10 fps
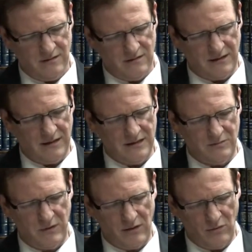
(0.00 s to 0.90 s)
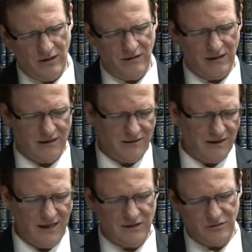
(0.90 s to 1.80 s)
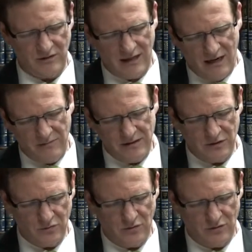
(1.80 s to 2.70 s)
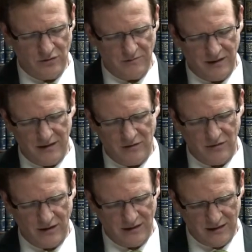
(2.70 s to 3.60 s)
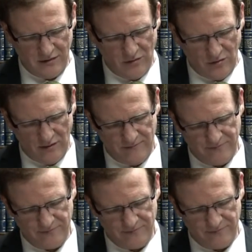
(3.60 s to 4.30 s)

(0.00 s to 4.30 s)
That is, by wearing the extra garments worn by the Kohen Gadol.